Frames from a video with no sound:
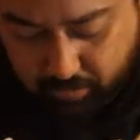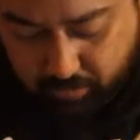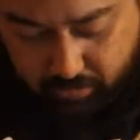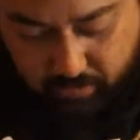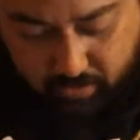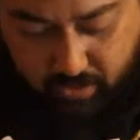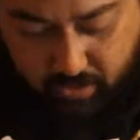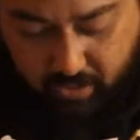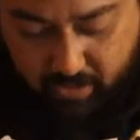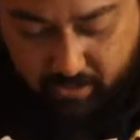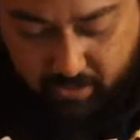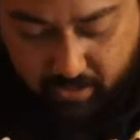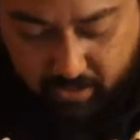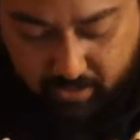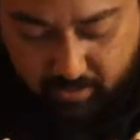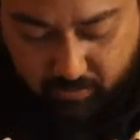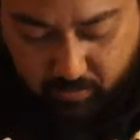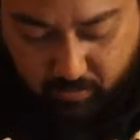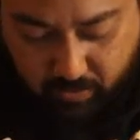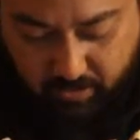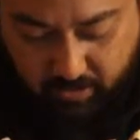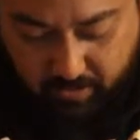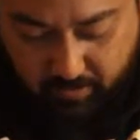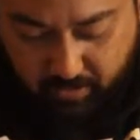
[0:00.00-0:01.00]
it's
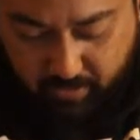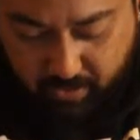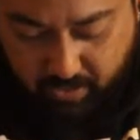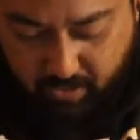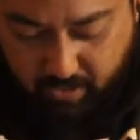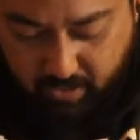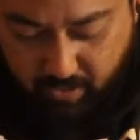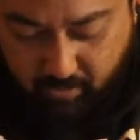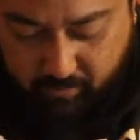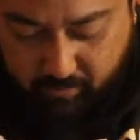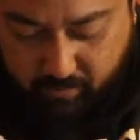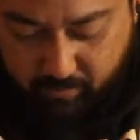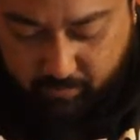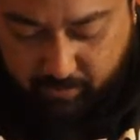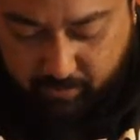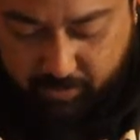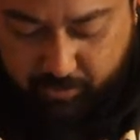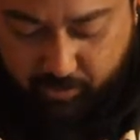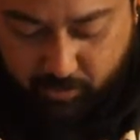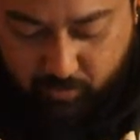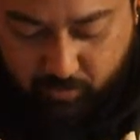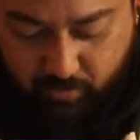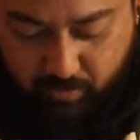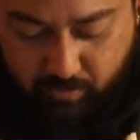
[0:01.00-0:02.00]
one of the bigger games. I'd be
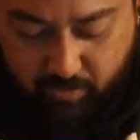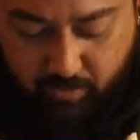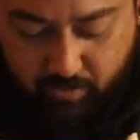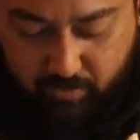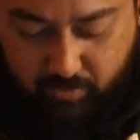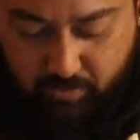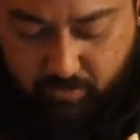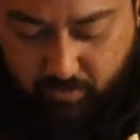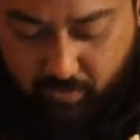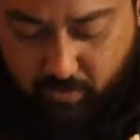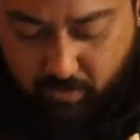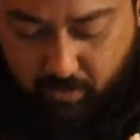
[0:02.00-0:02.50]
stupid not to.